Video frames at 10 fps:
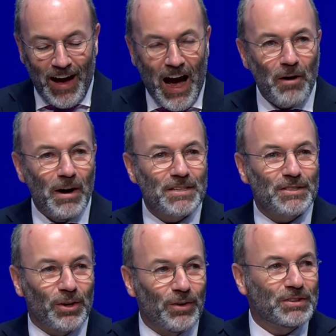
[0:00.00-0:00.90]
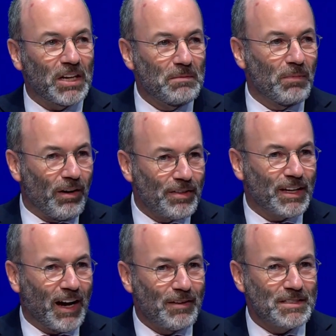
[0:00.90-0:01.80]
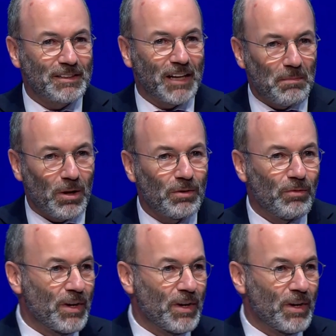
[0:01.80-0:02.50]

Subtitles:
Our strong team on the Council table,